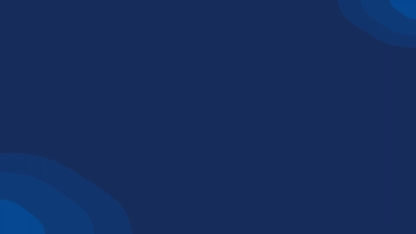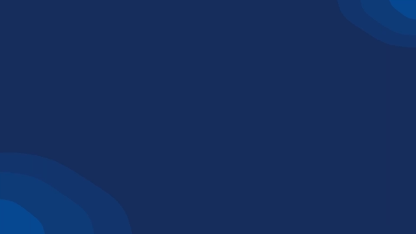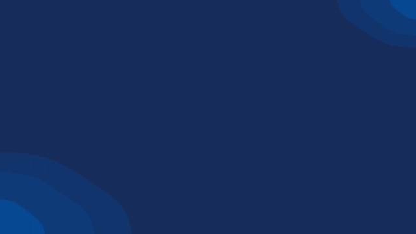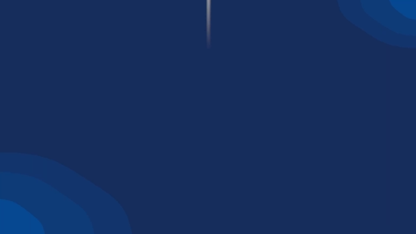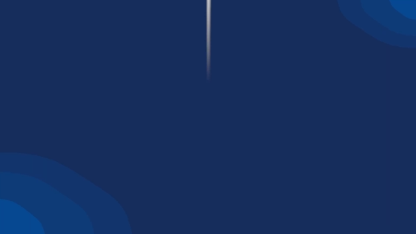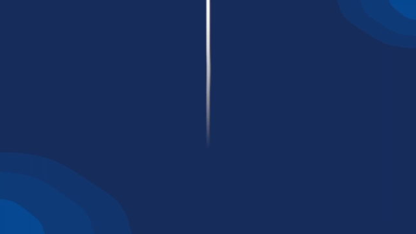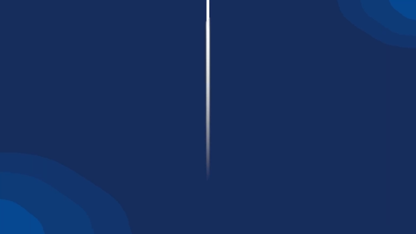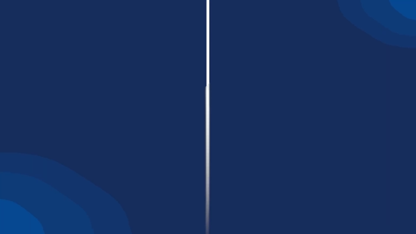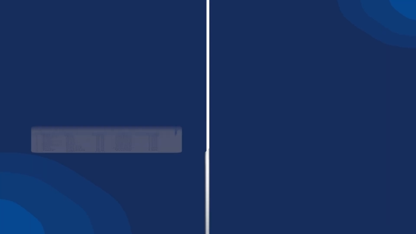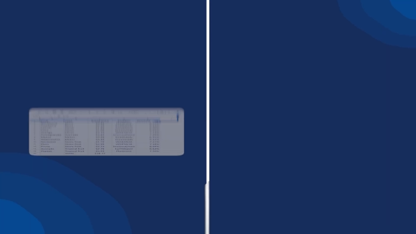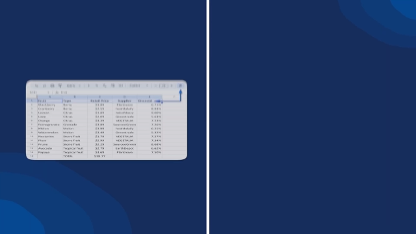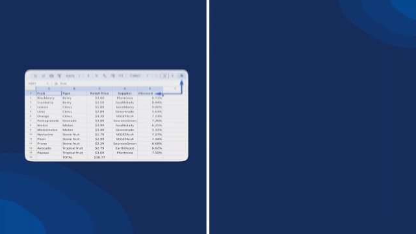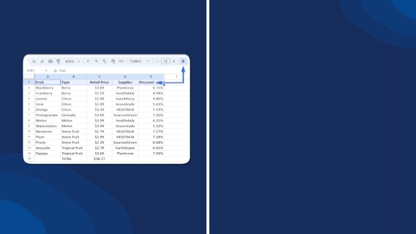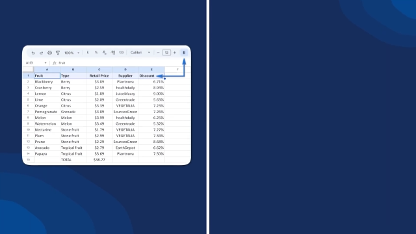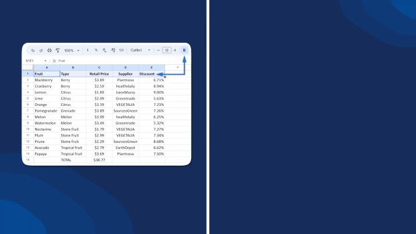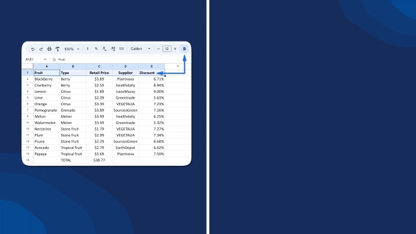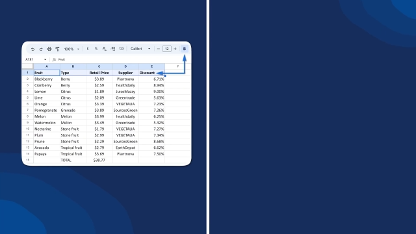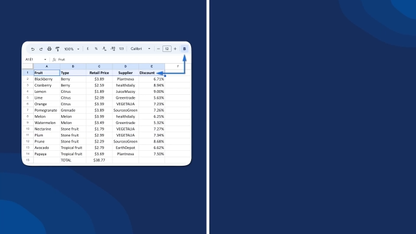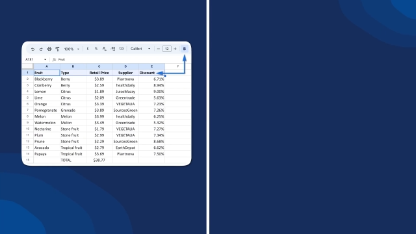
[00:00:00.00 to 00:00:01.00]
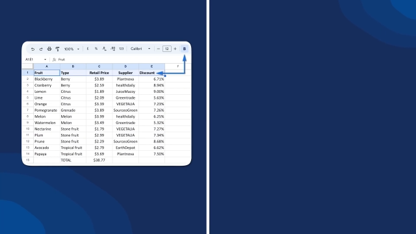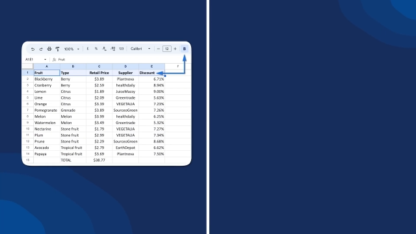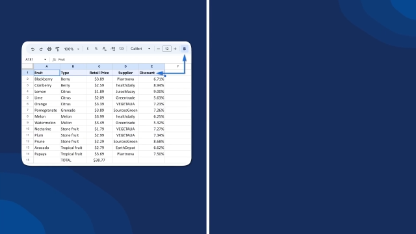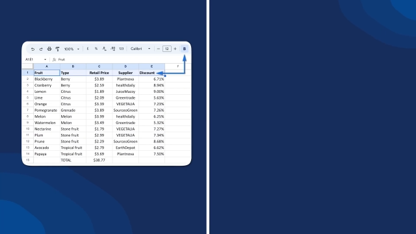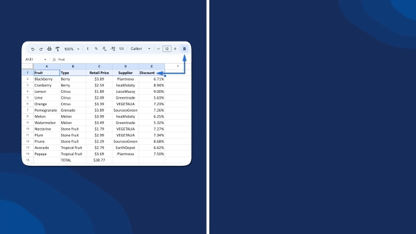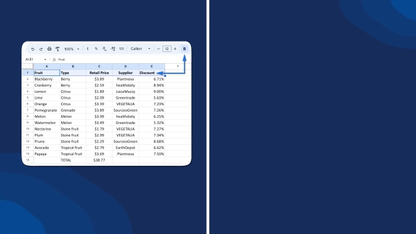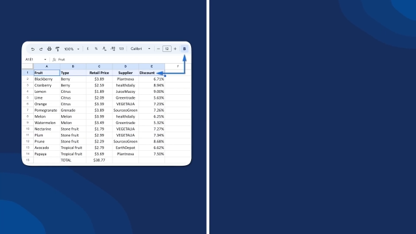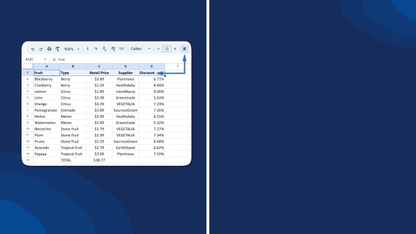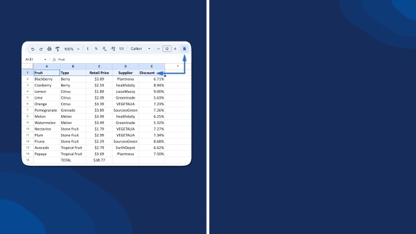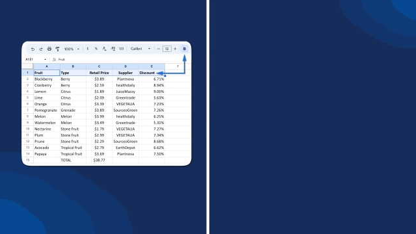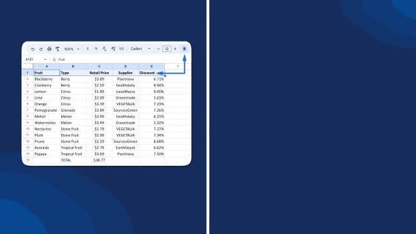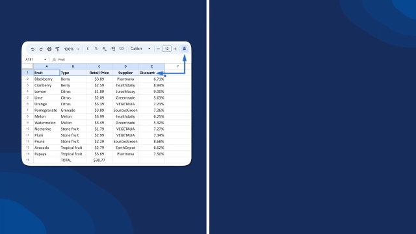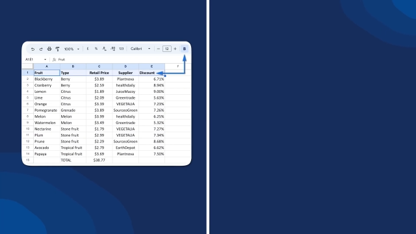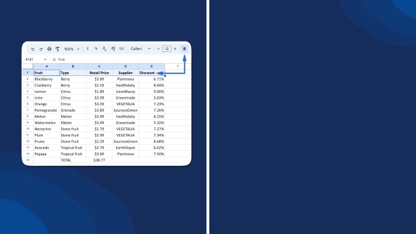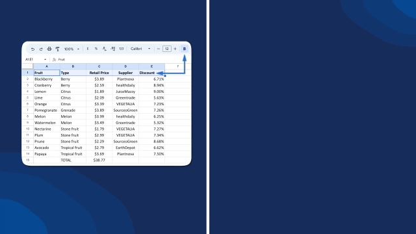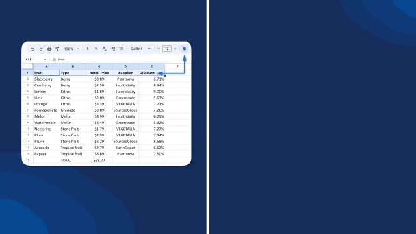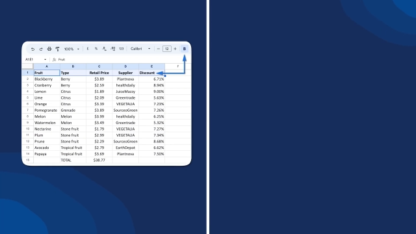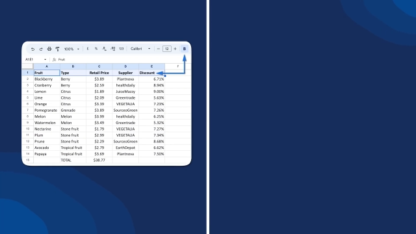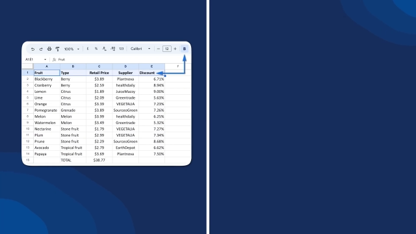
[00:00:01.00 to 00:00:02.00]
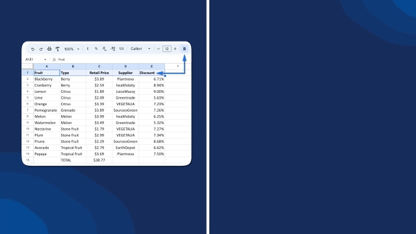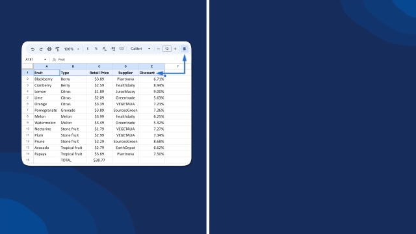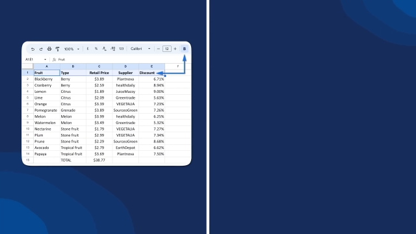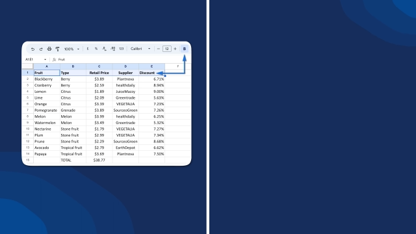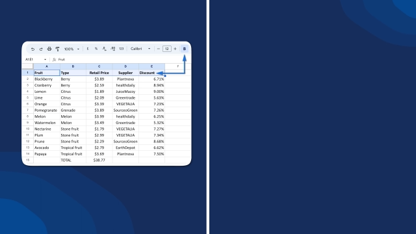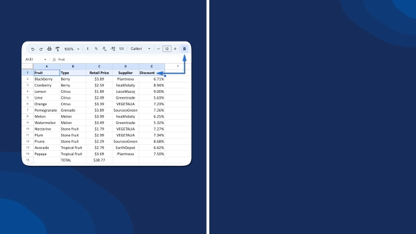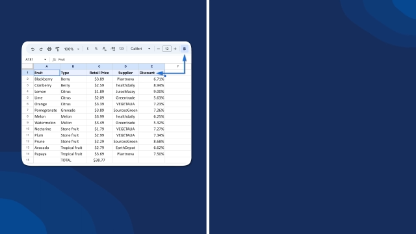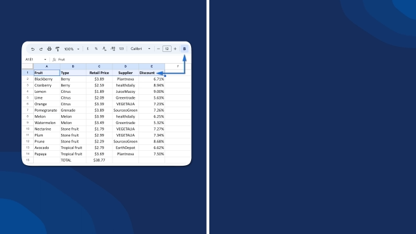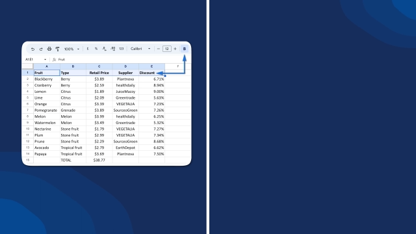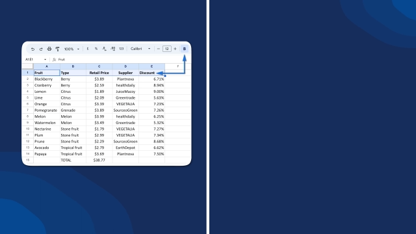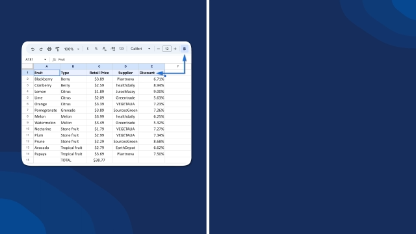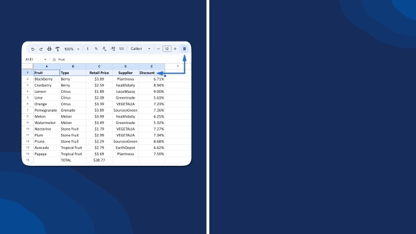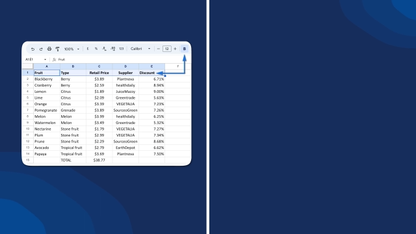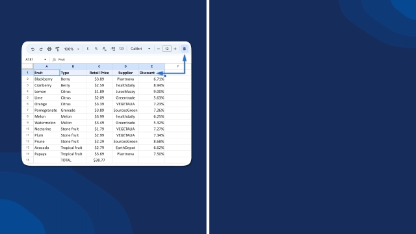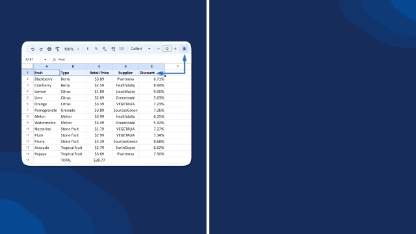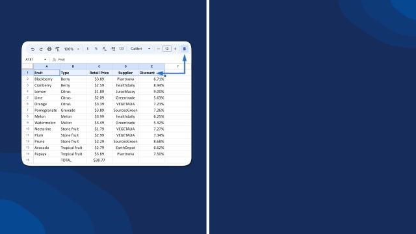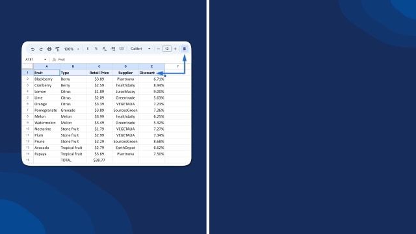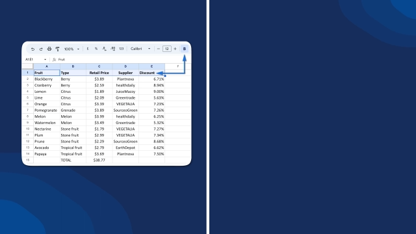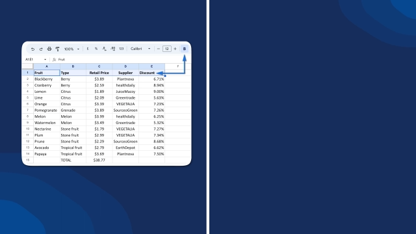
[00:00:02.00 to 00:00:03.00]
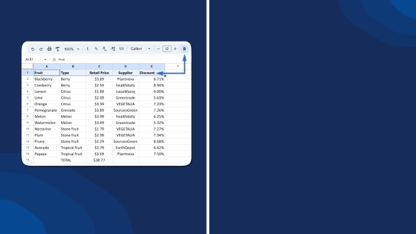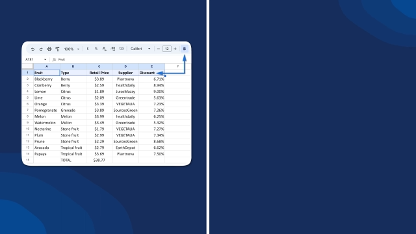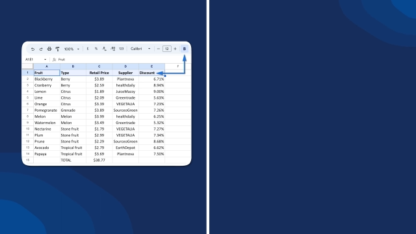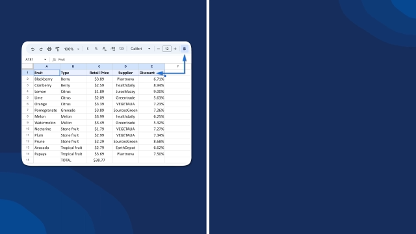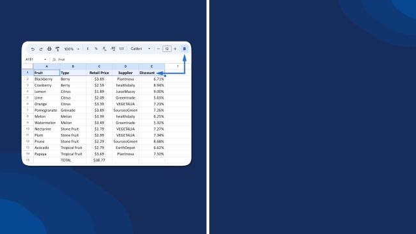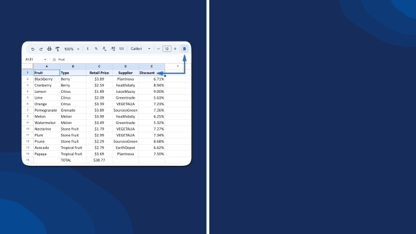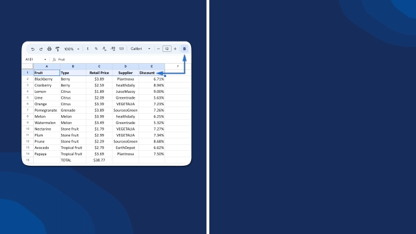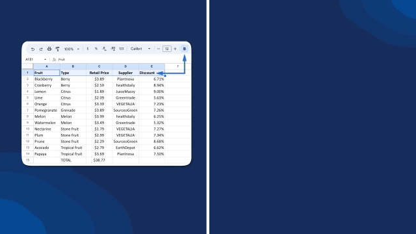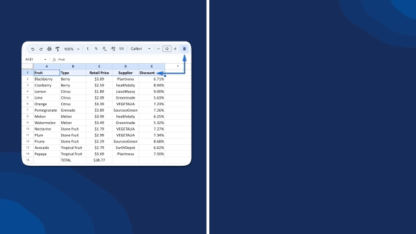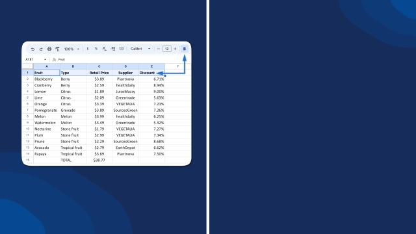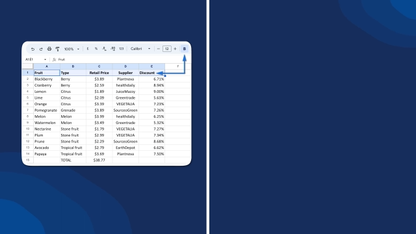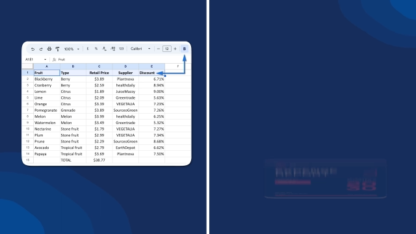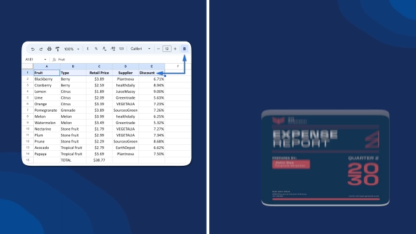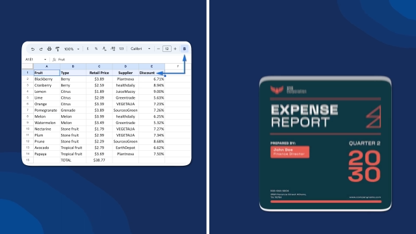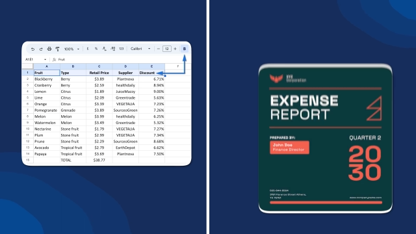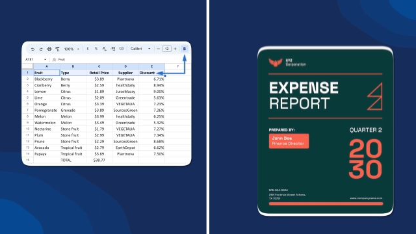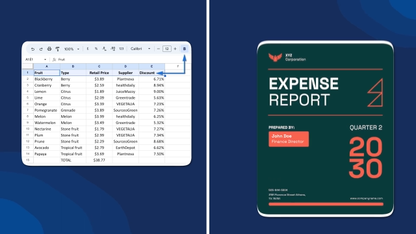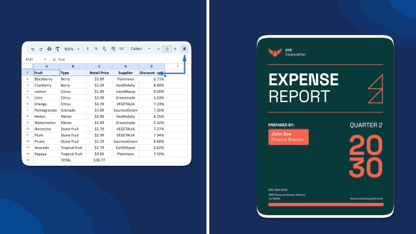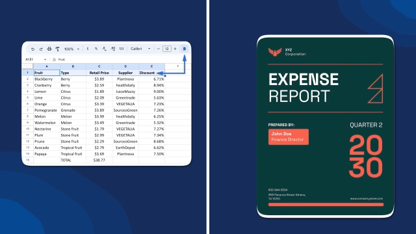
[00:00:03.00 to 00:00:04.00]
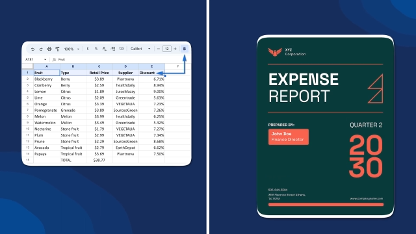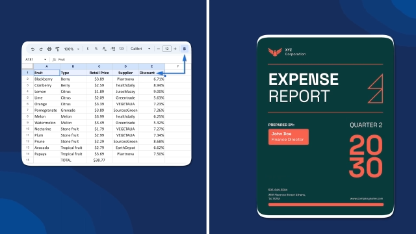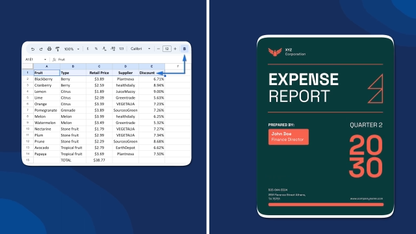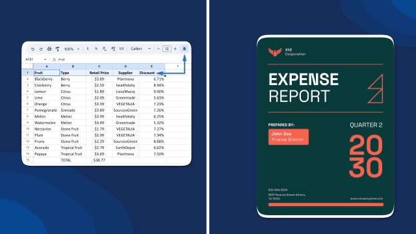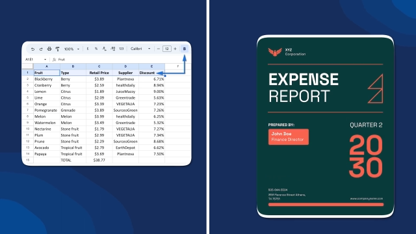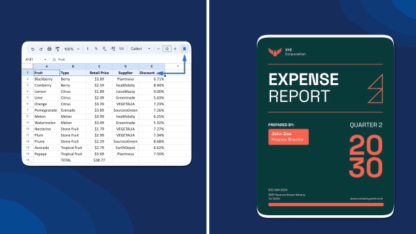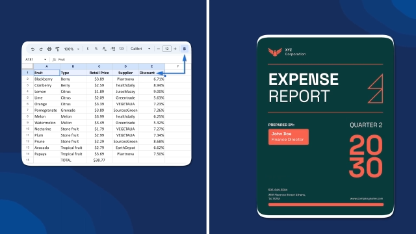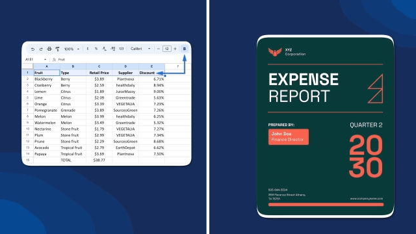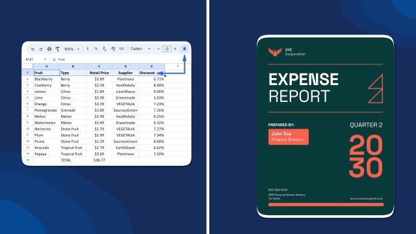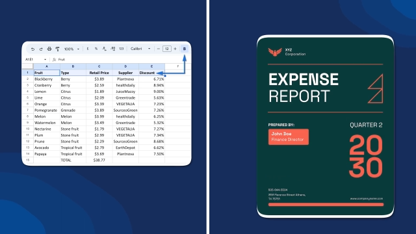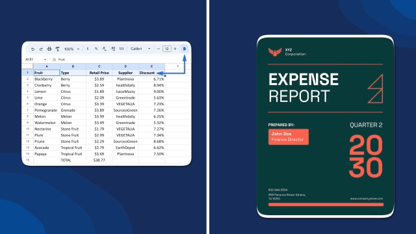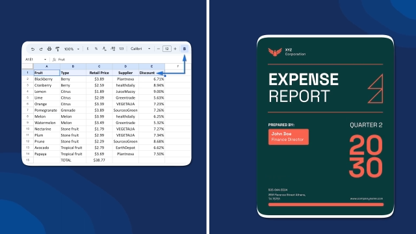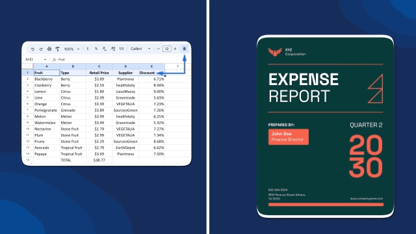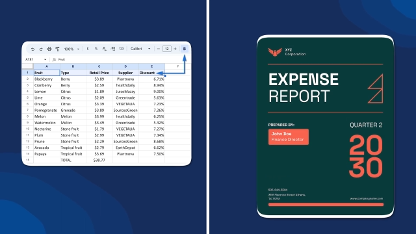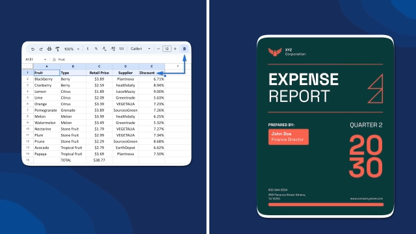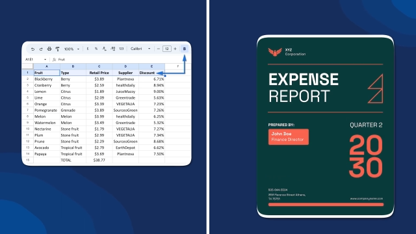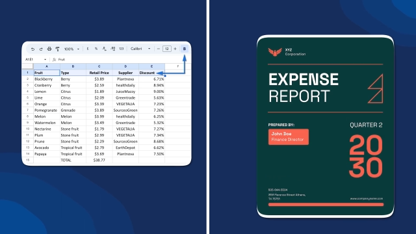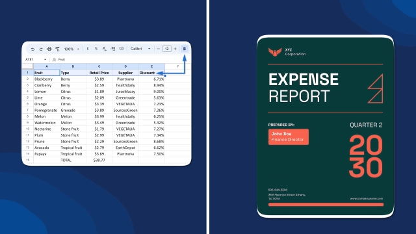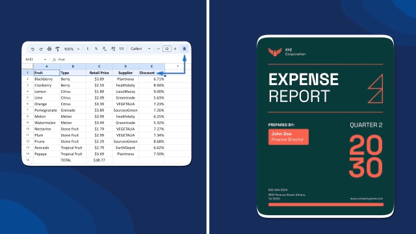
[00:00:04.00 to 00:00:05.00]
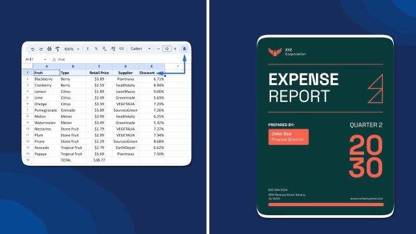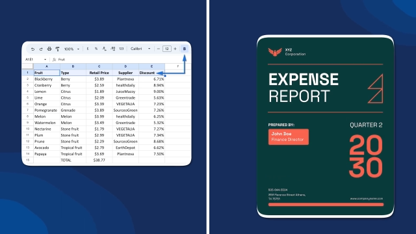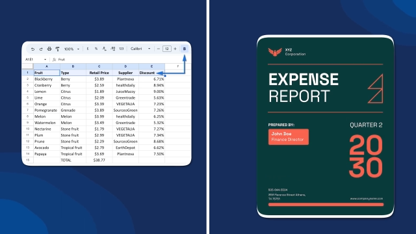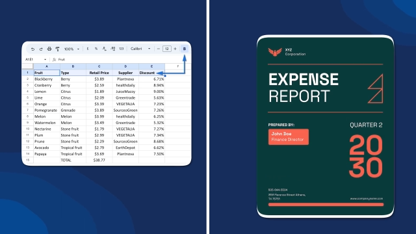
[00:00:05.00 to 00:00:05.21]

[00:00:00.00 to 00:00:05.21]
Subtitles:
Nobody's mouth can be seen.